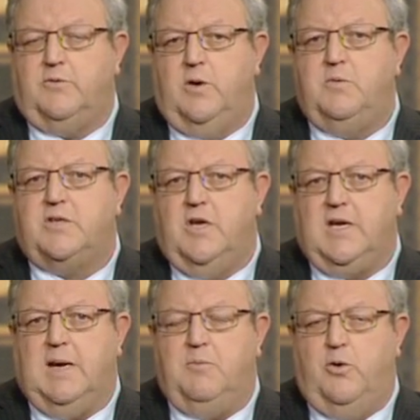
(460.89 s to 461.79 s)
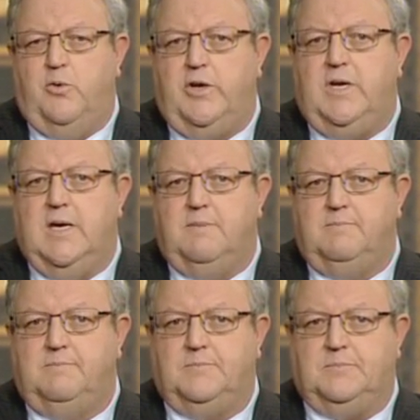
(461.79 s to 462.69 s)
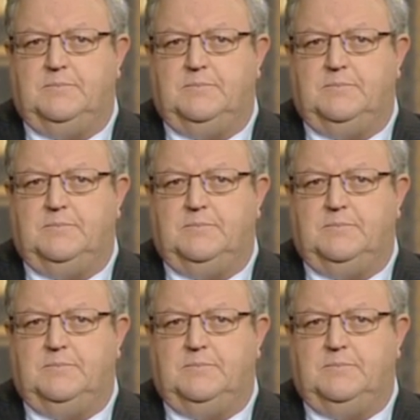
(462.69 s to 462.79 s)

of room to soak up more work yet. There